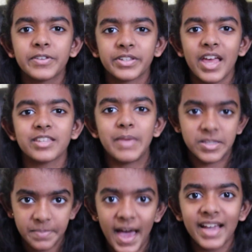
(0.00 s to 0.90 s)
his
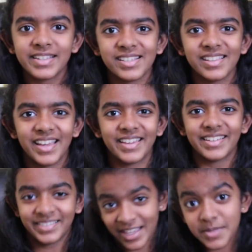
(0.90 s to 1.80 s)
classmates' backs and
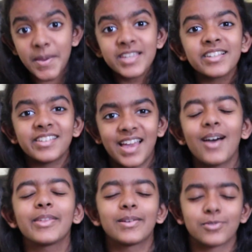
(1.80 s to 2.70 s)
like, that's basically
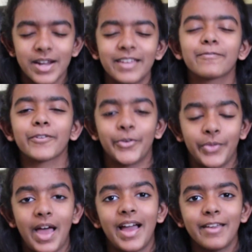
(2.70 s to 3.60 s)
how they ran for their
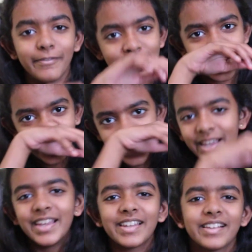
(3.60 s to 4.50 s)
lives.
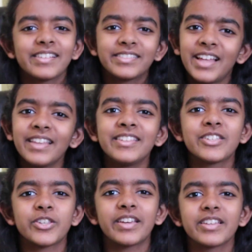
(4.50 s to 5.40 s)
Gladly
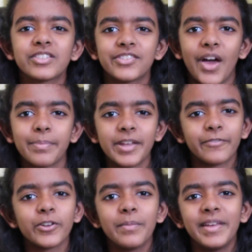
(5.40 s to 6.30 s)
the shaking stopped
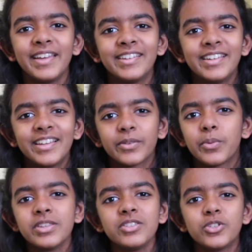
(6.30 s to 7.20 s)
after a bit. It
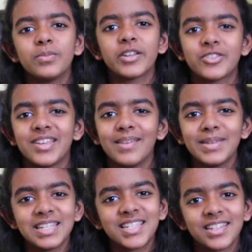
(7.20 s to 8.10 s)
wasn't too much
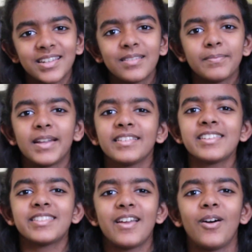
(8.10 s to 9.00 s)
damage, but at
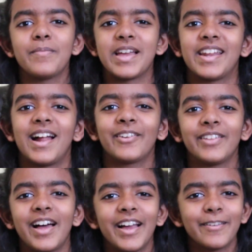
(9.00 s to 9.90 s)
least they all made it out
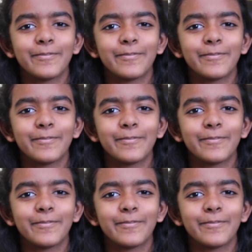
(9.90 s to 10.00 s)
alive.